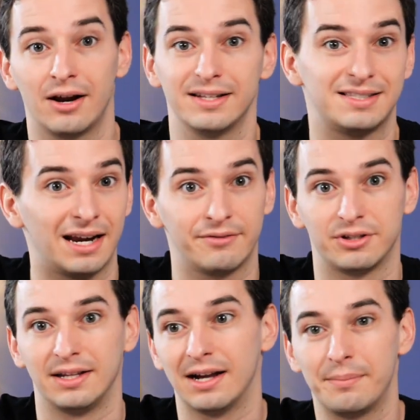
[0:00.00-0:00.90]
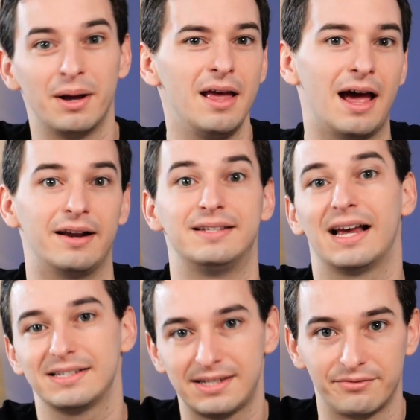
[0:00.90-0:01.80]
how to set everything up, how to
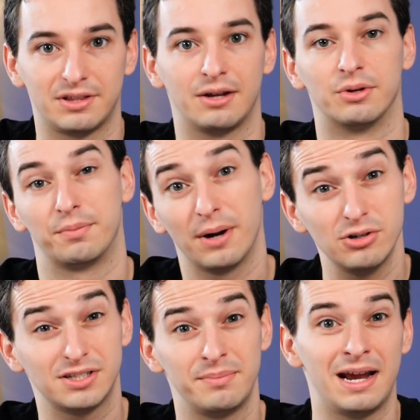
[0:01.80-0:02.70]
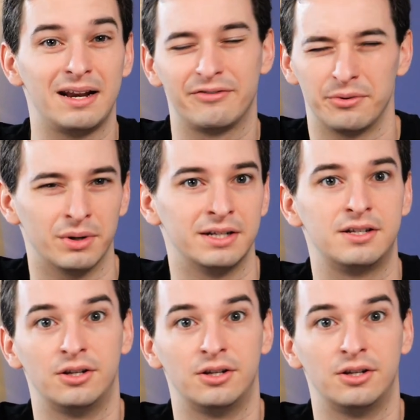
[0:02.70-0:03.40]
test everything with Postman if I wanted